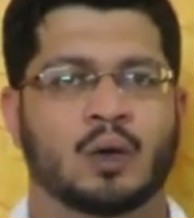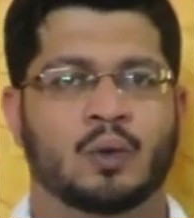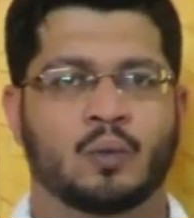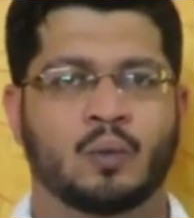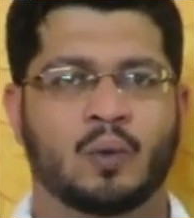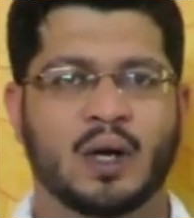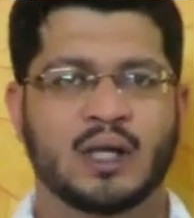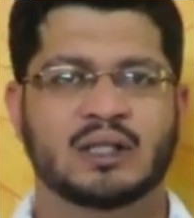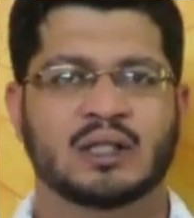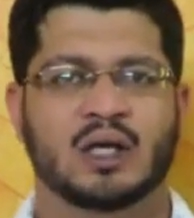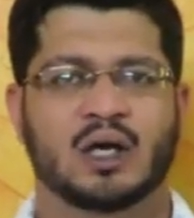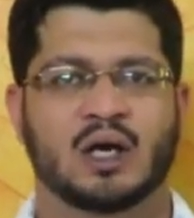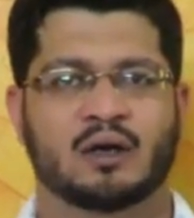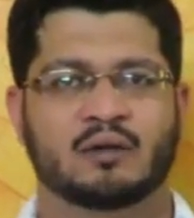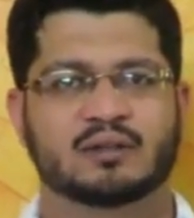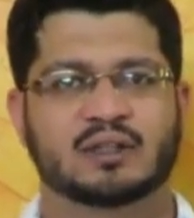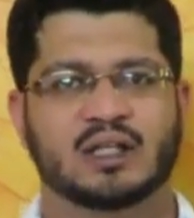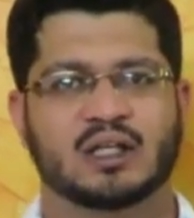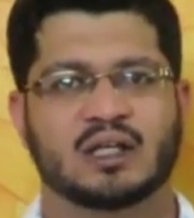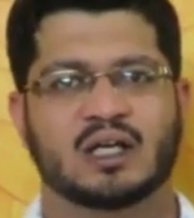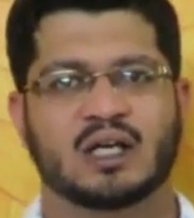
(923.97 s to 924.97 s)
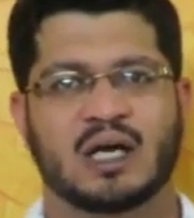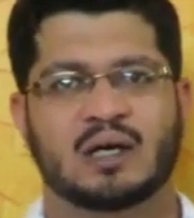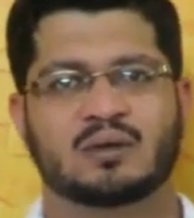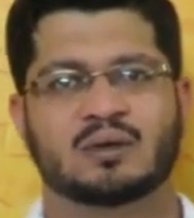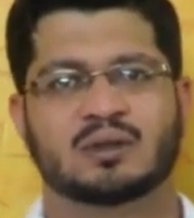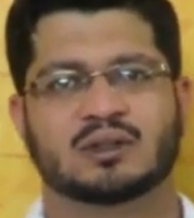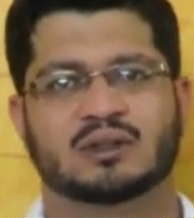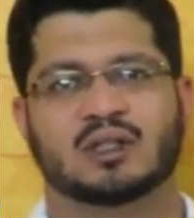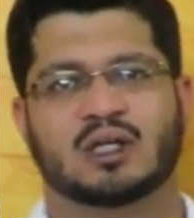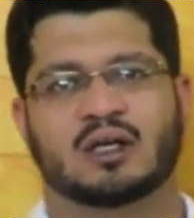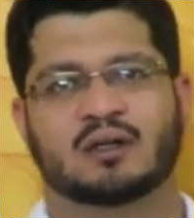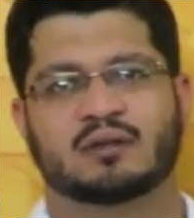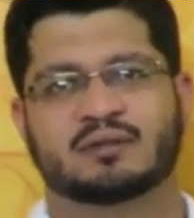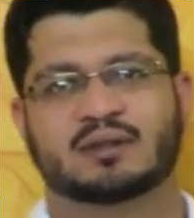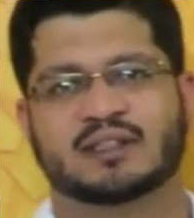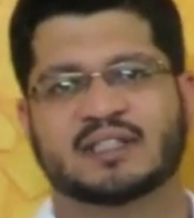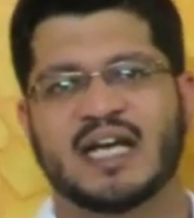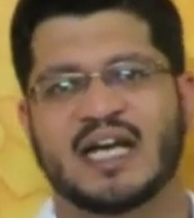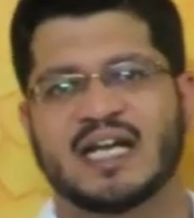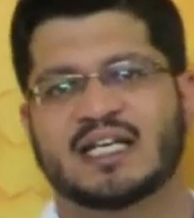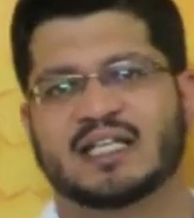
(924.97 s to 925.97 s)
One of the grounds of
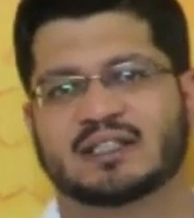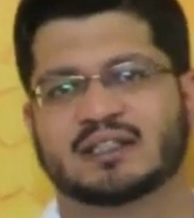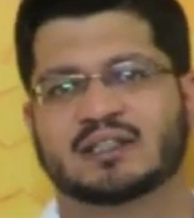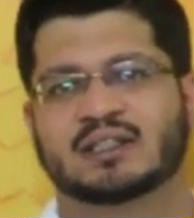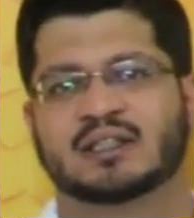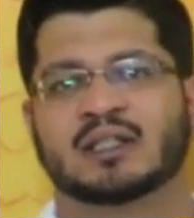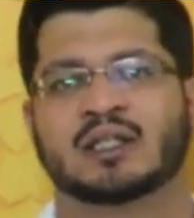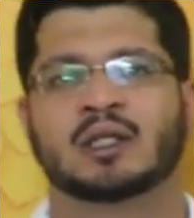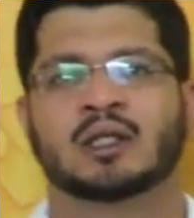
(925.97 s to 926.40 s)
challenge